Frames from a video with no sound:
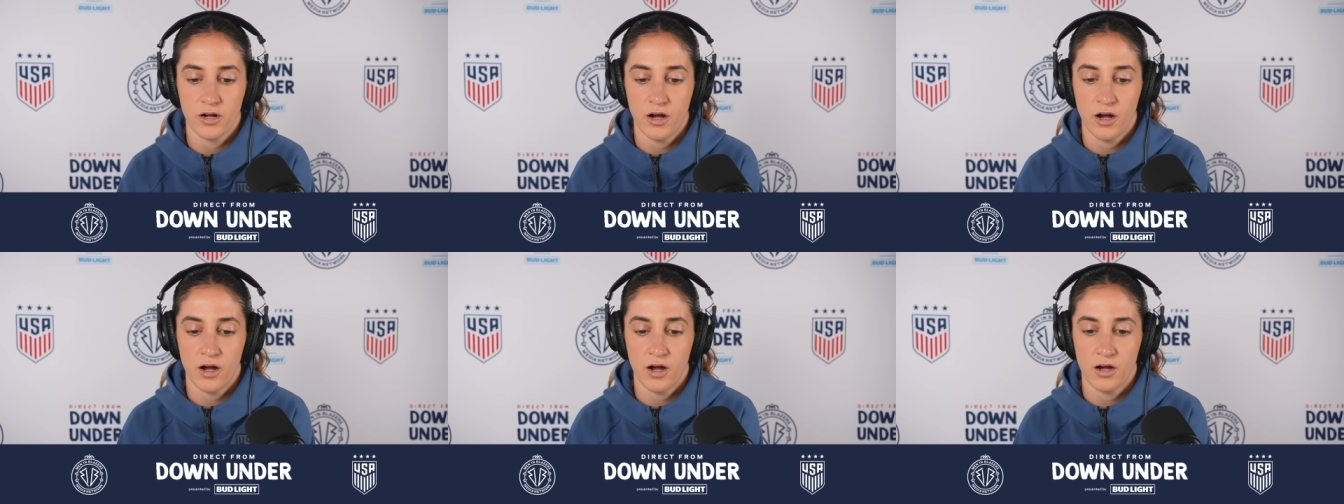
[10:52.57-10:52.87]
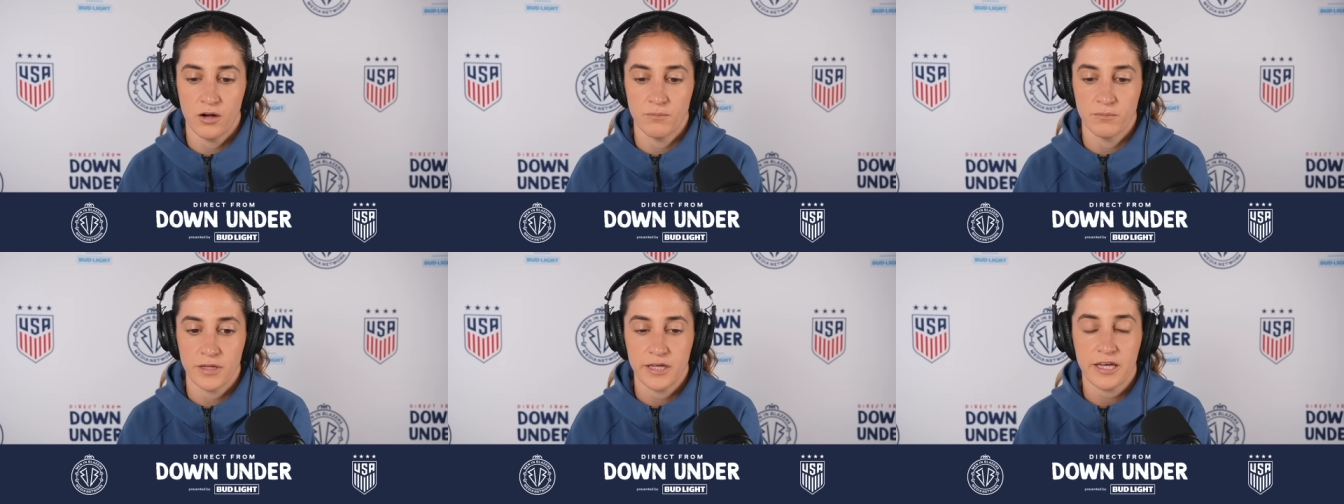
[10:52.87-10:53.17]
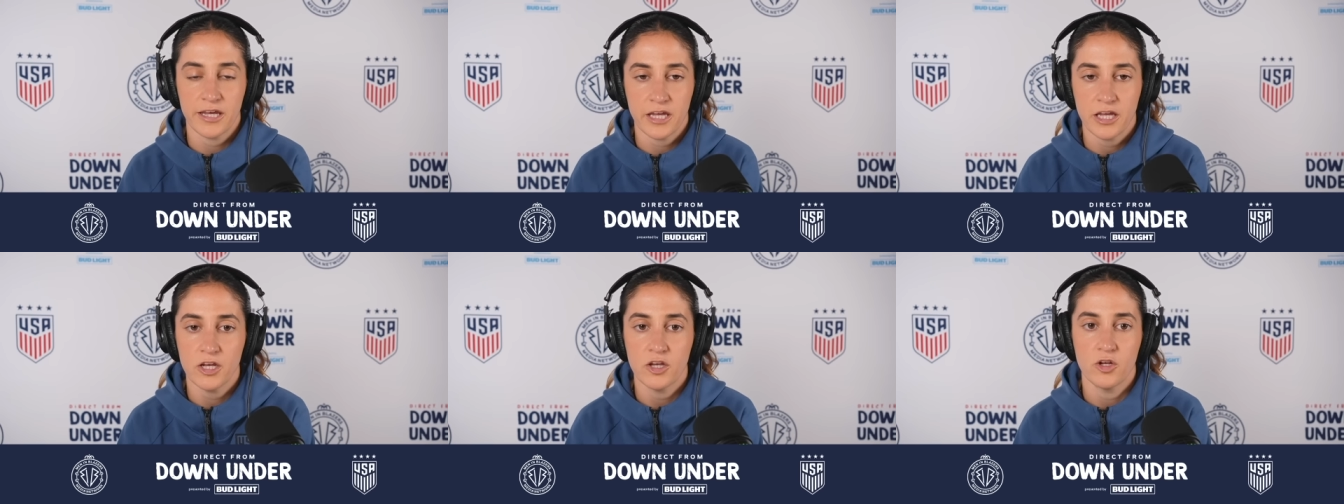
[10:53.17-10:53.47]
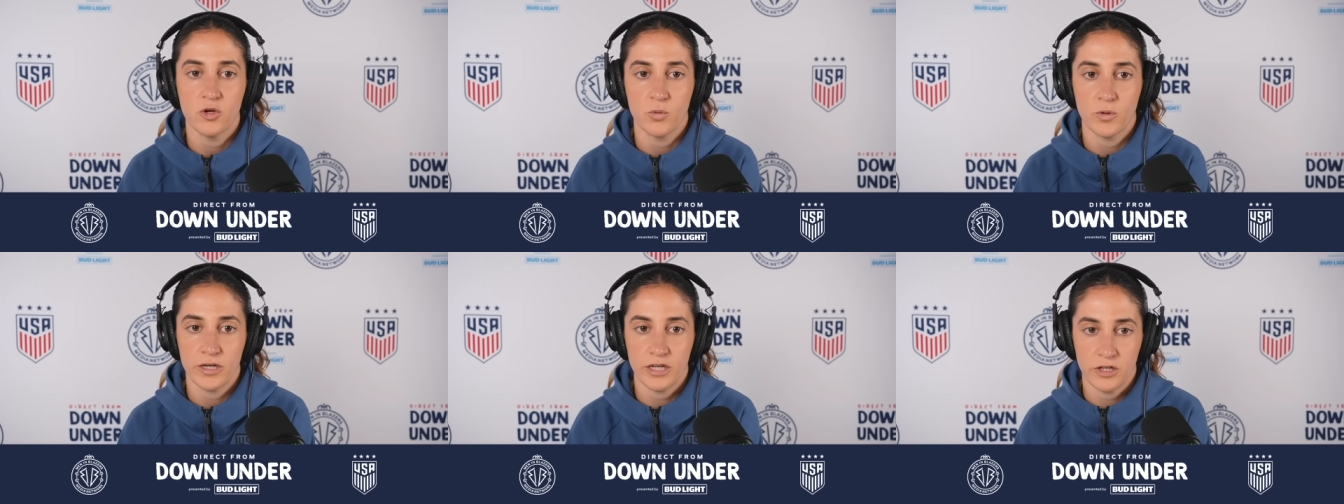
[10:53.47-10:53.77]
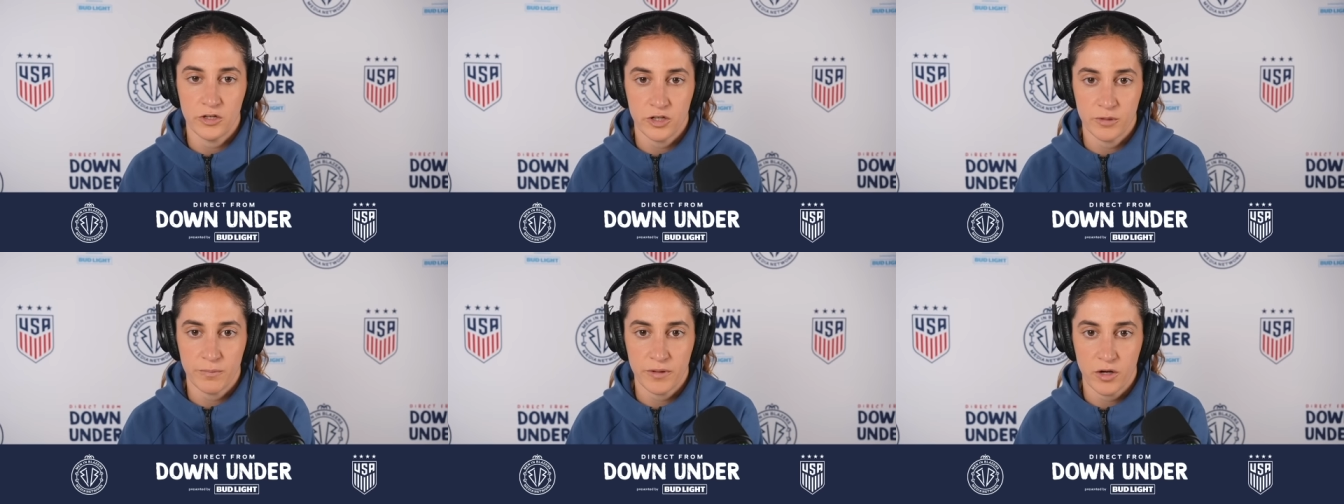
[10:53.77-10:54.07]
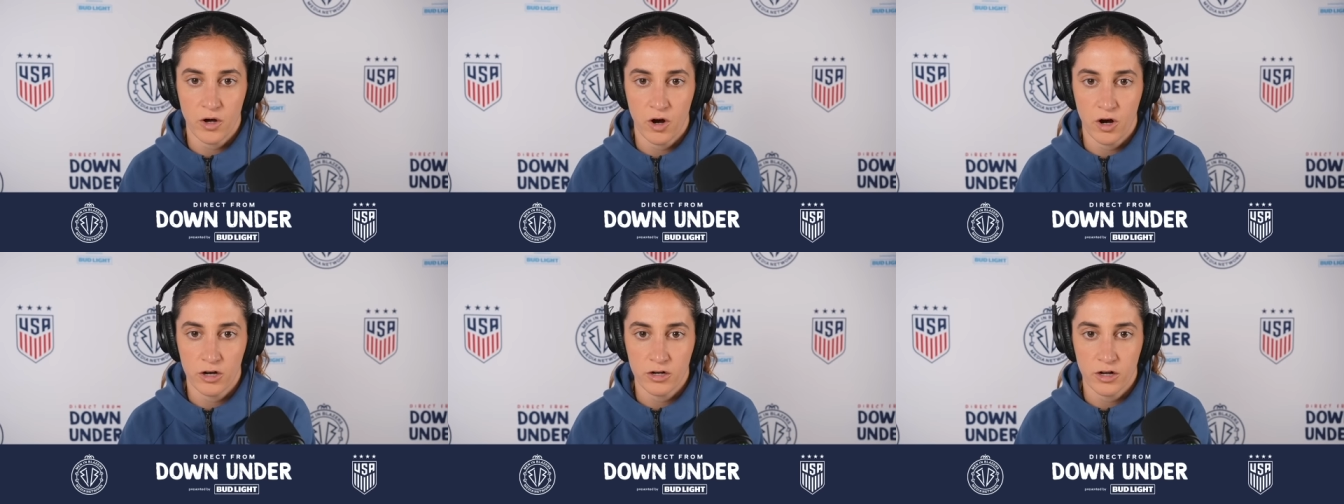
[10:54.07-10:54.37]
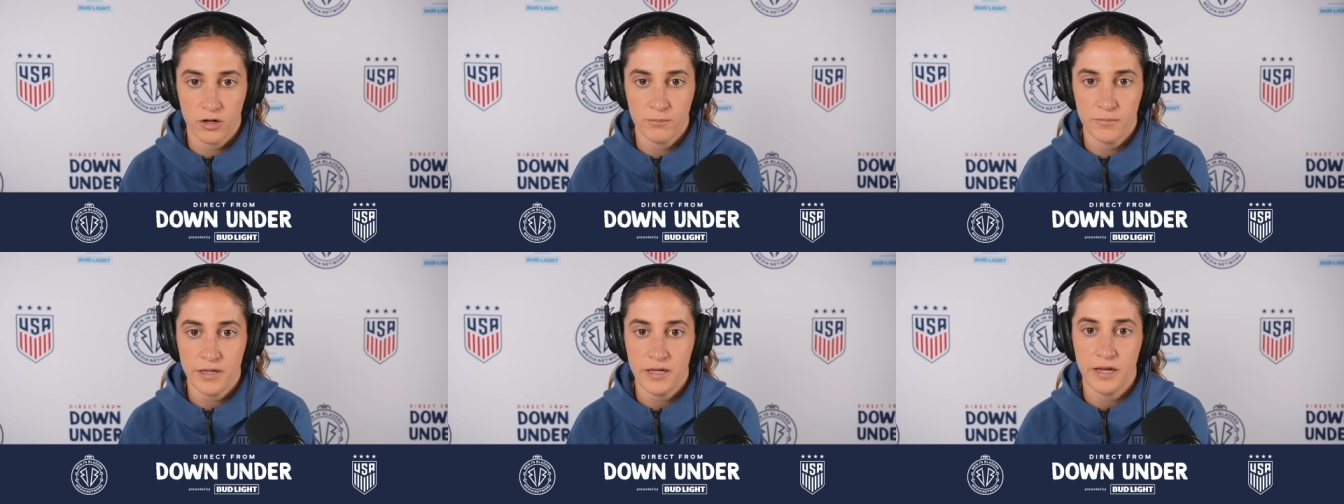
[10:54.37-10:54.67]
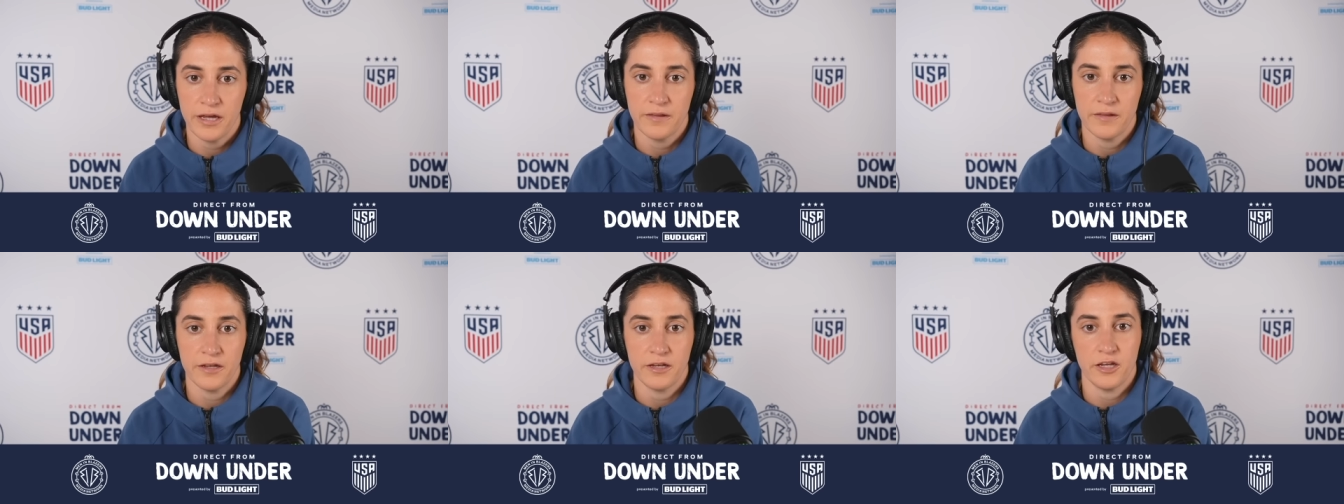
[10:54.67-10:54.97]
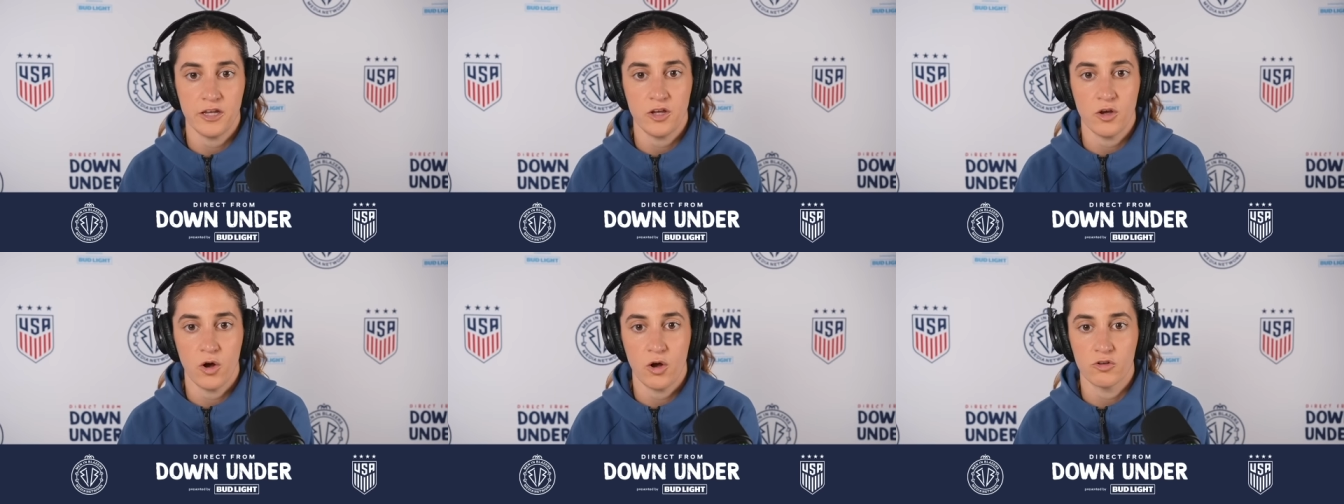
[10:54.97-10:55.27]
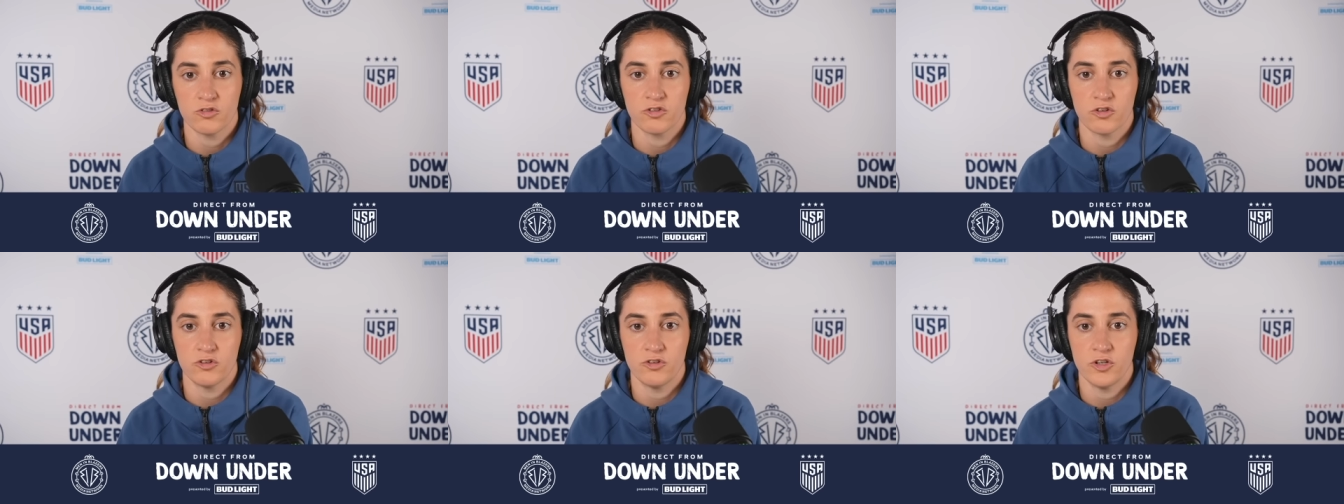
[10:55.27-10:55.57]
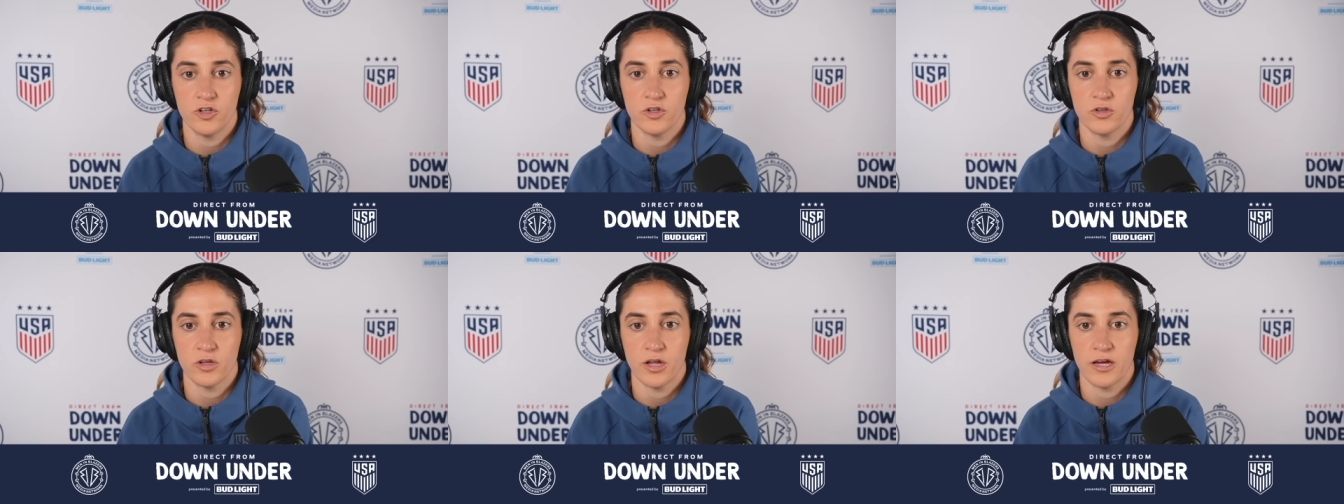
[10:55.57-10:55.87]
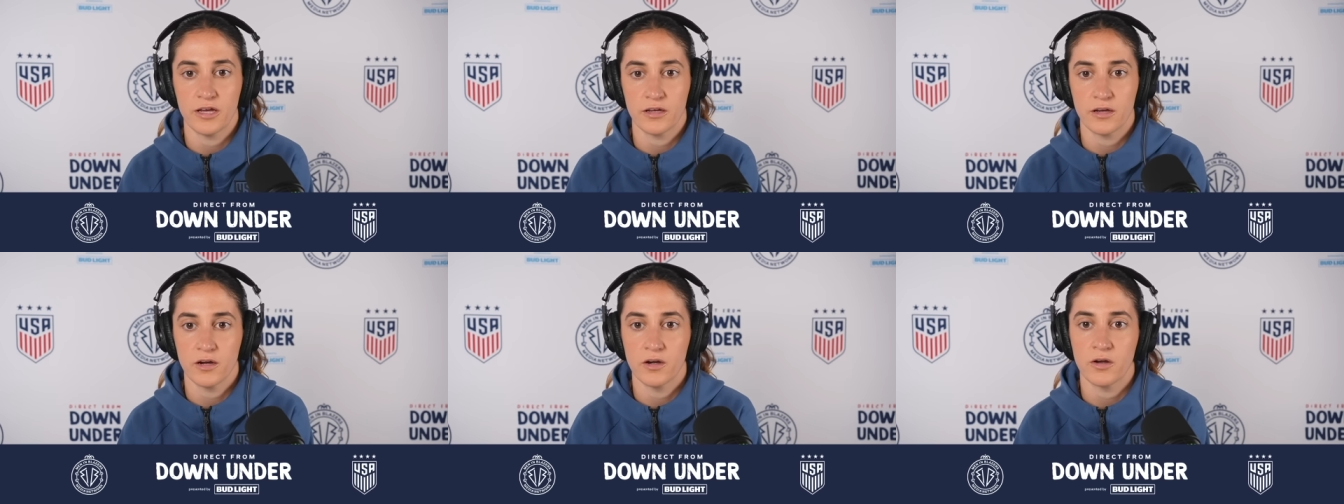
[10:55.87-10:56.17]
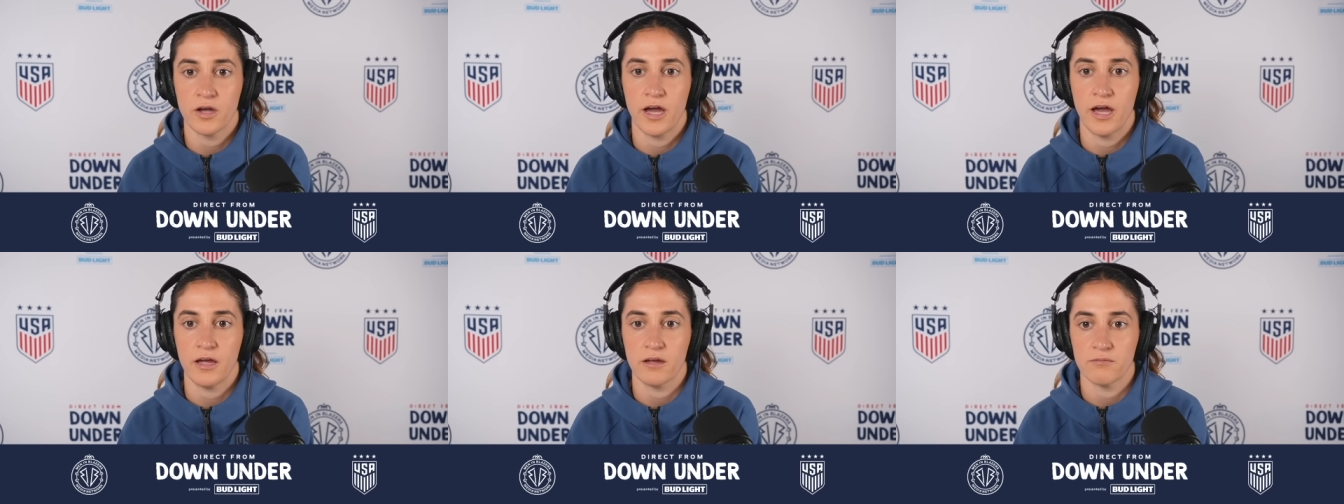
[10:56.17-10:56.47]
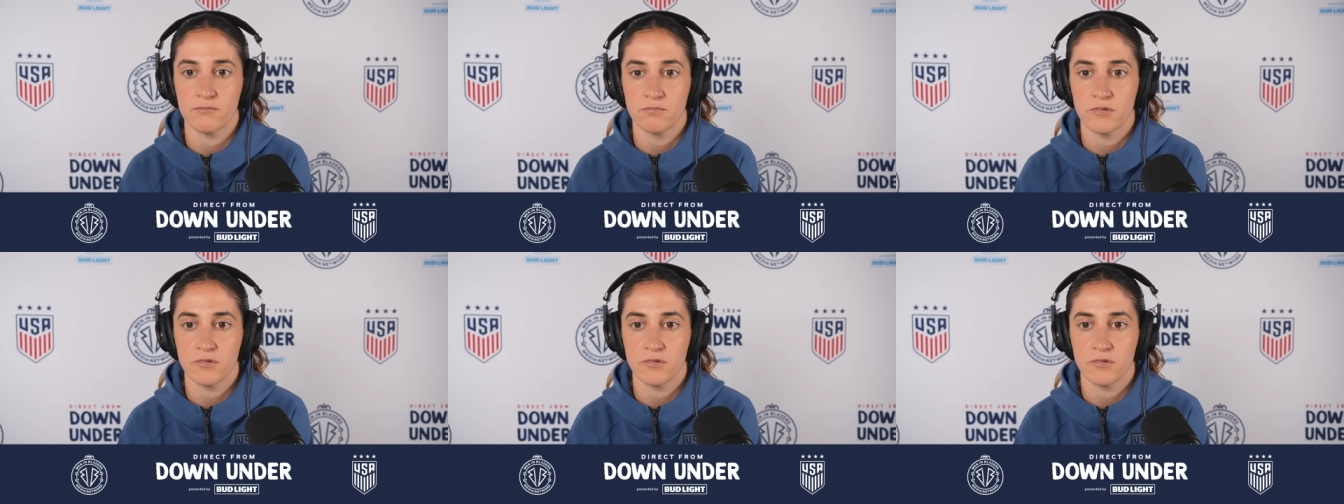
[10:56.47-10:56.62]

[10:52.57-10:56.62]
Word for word: Um, he knew when he could be hard on me, and then he also knew, like, okay,